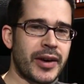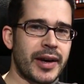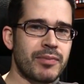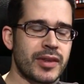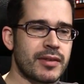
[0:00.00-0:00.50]

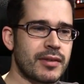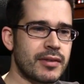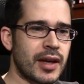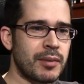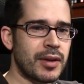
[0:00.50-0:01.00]
okay, it's
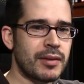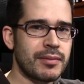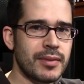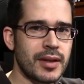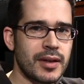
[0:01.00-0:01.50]
time to
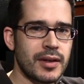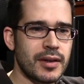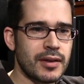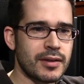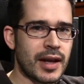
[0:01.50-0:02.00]

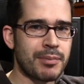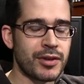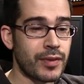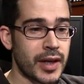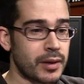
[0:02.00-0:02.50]
stop
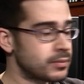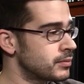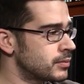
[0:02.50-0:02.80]
this video.